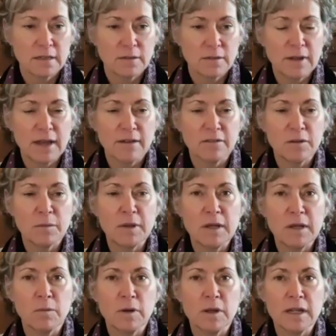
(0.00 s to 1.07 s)
We have to
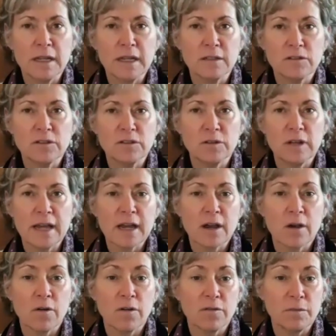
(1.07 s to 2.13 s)
be willing to let
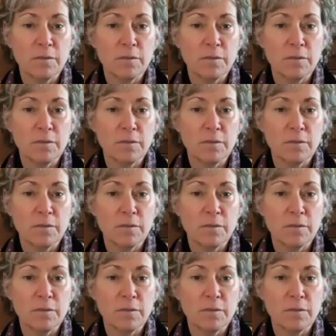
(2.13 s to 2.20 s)
go of